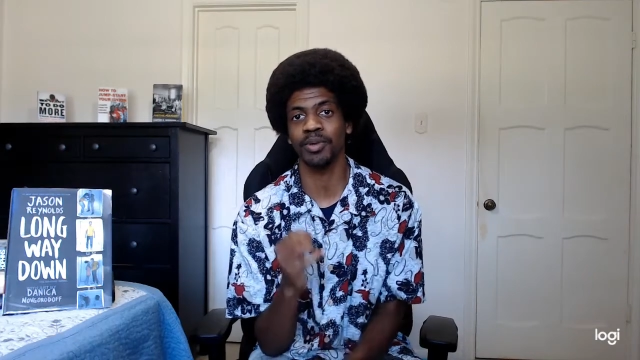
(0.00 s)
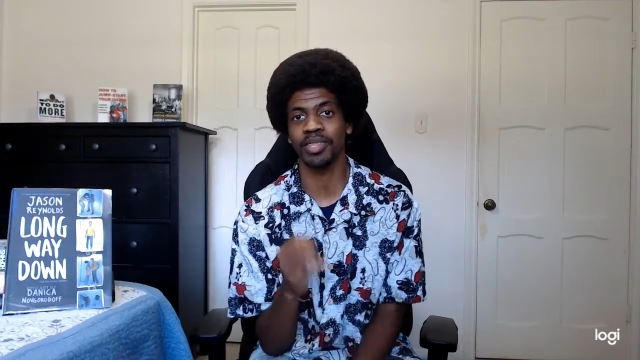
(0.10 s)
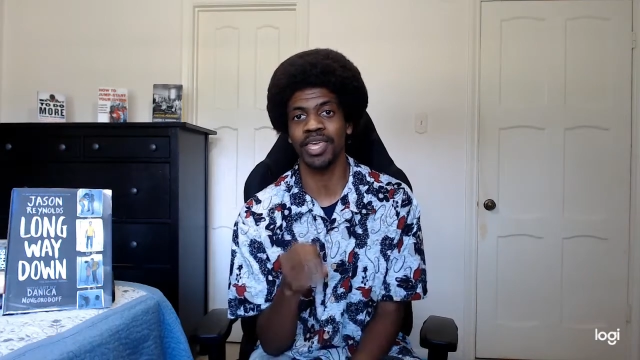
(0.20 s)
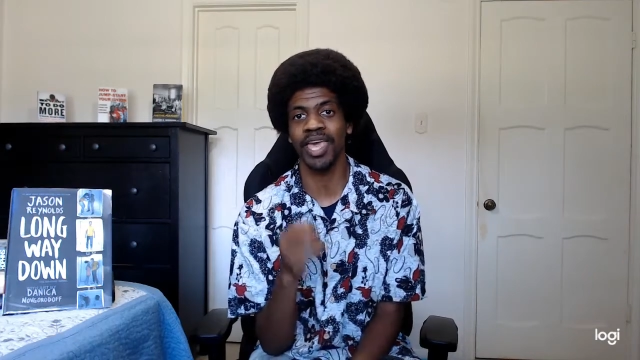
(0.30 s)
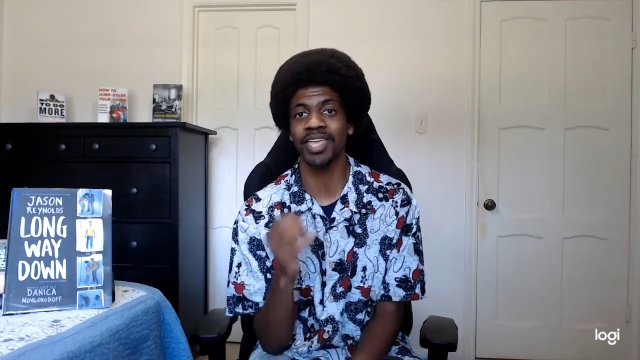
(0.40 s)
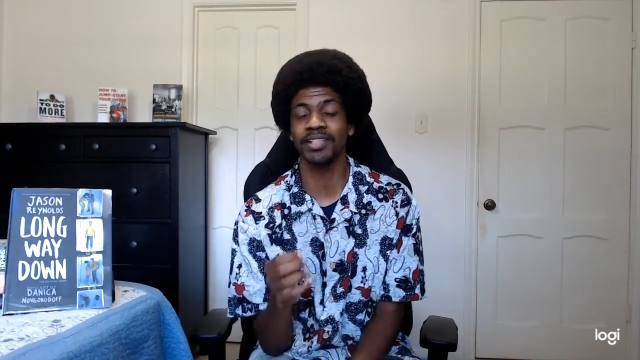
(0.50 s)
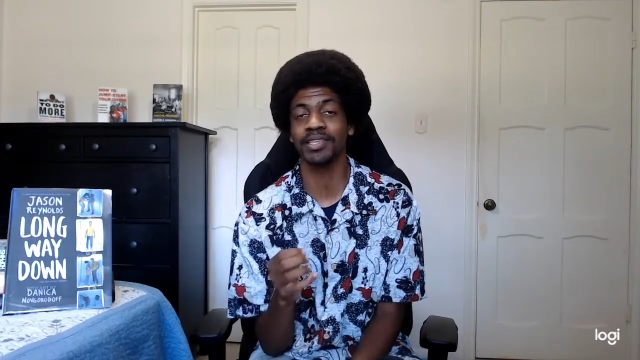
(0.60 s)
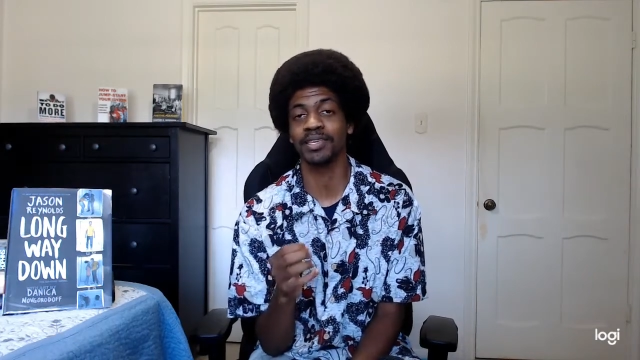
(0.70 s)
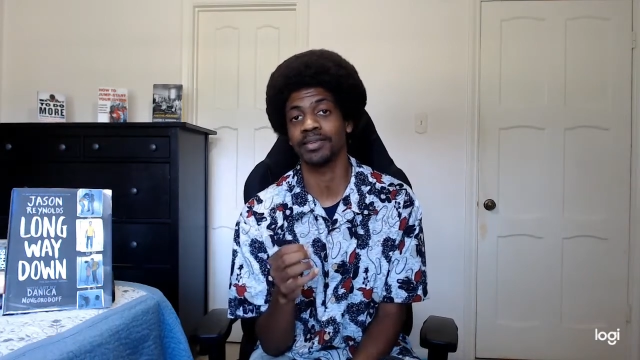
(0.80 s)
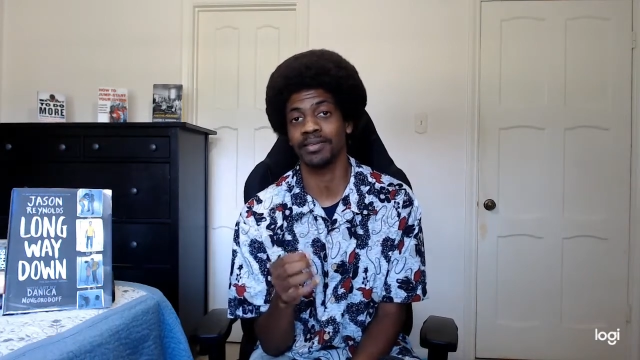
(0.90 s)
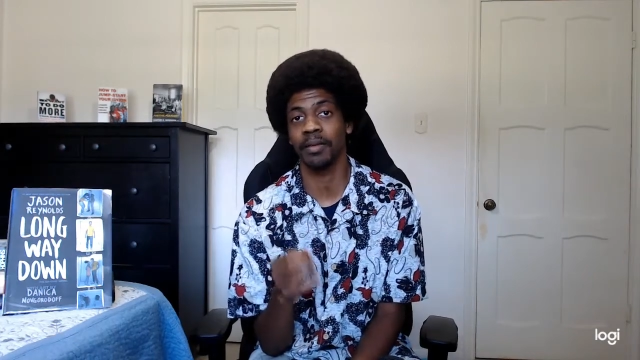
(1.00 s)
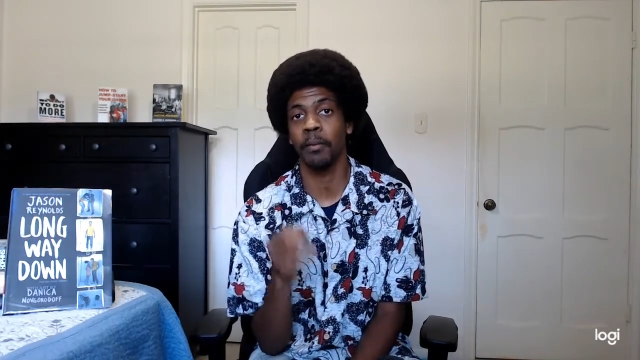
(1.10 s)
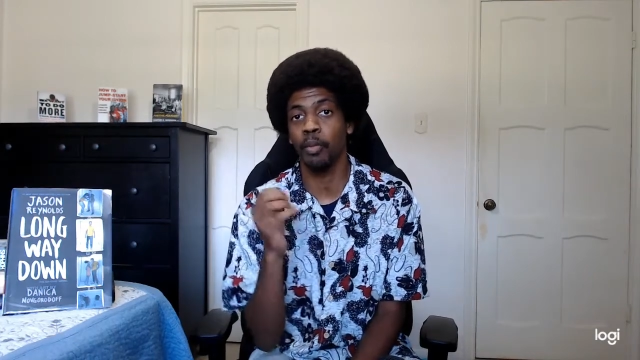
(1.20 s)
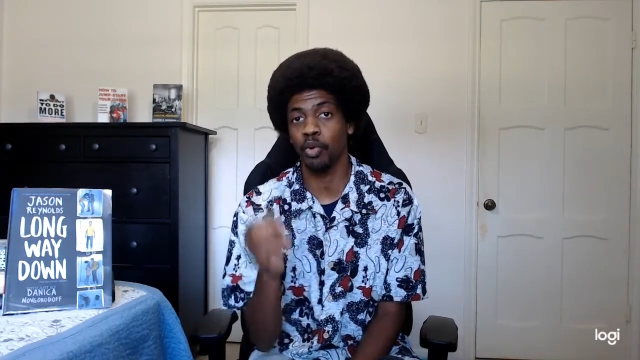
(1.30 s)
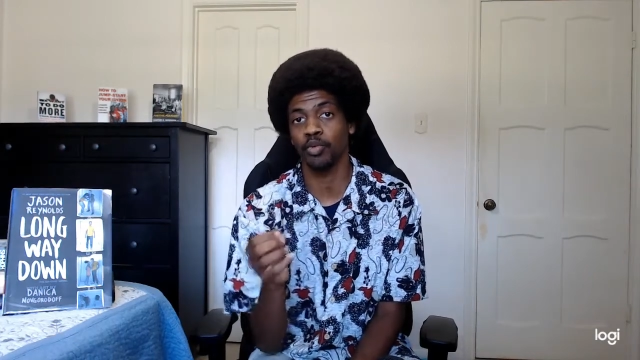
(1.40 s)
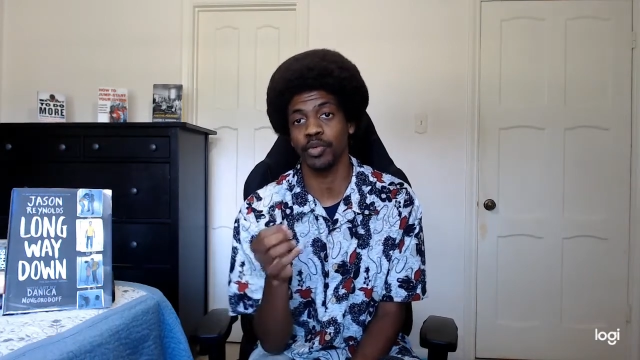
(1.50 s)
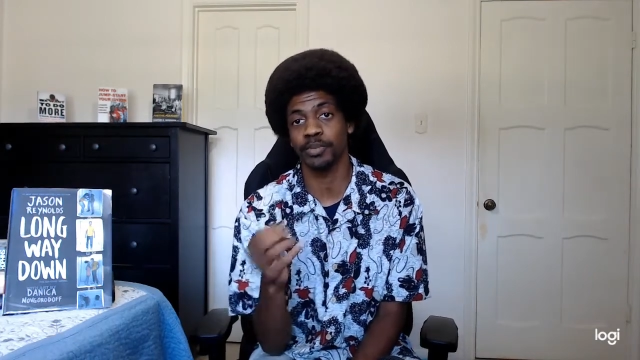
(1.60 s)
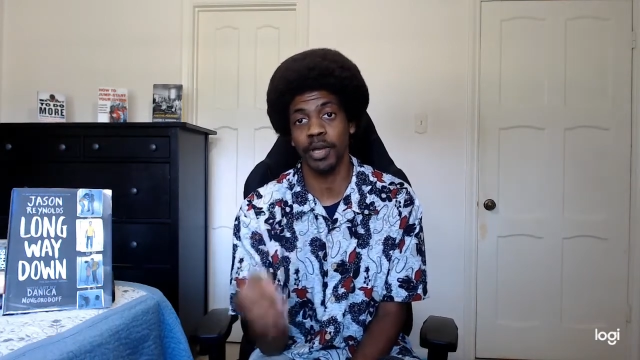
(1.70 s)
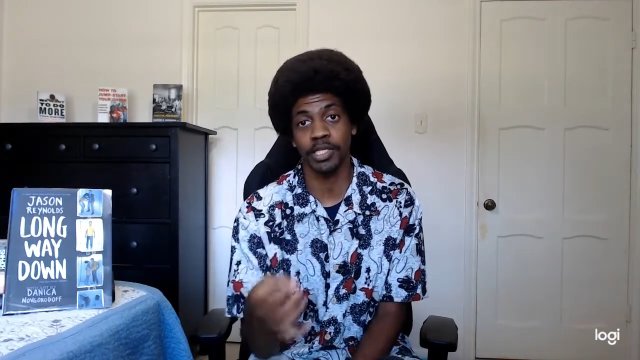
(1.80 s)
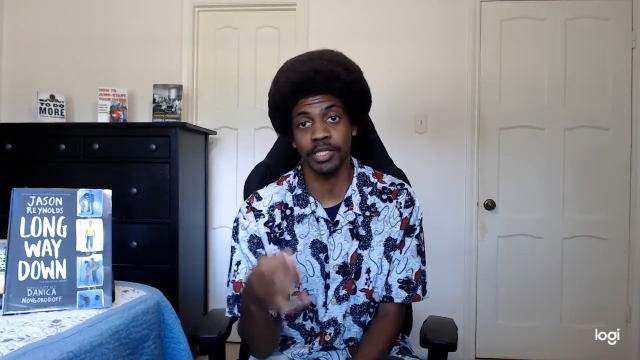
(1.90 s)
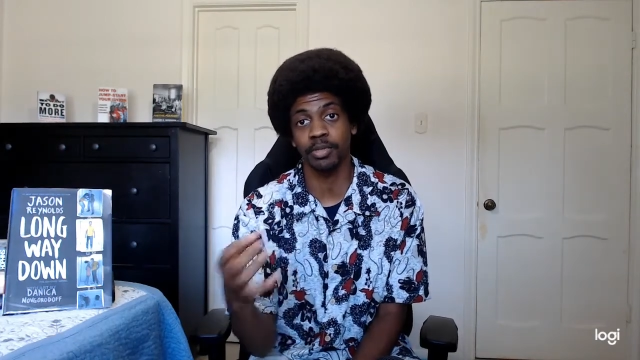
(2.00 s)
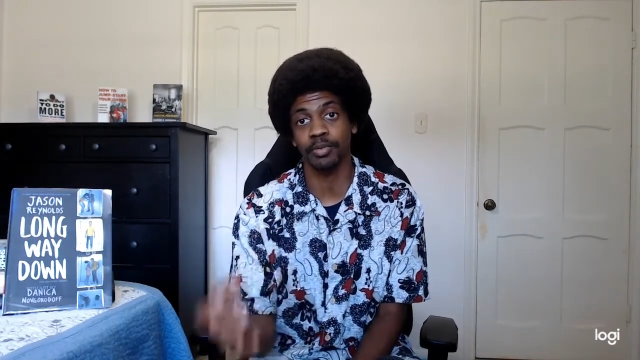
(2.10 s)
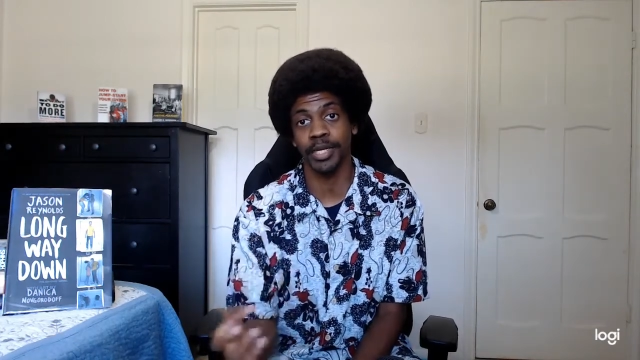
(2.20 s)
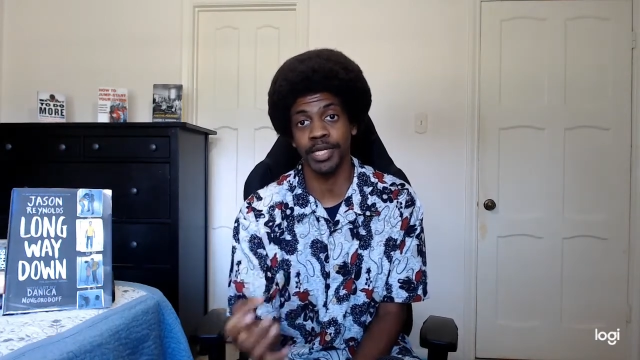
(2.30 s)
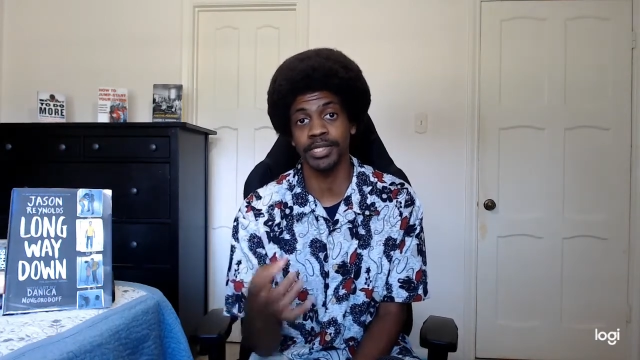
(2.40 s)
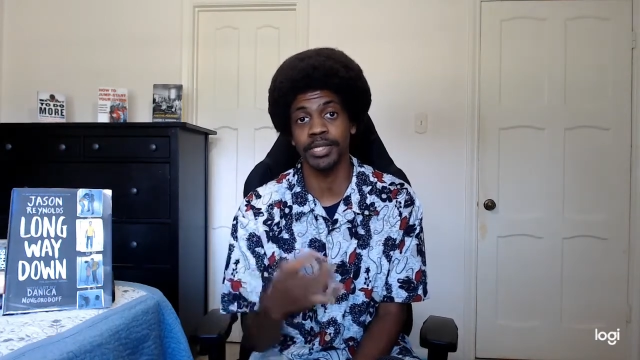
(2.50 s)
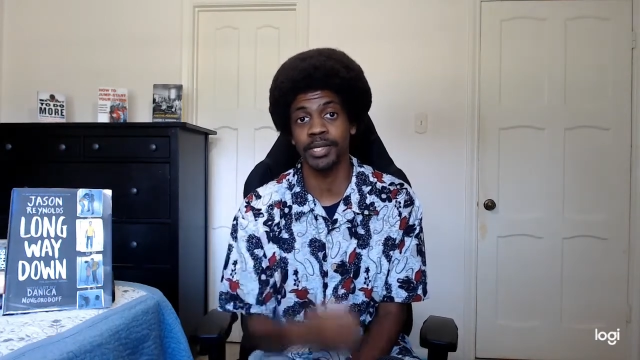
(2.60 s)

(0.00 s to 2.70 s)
but they handle it in more responsible ways.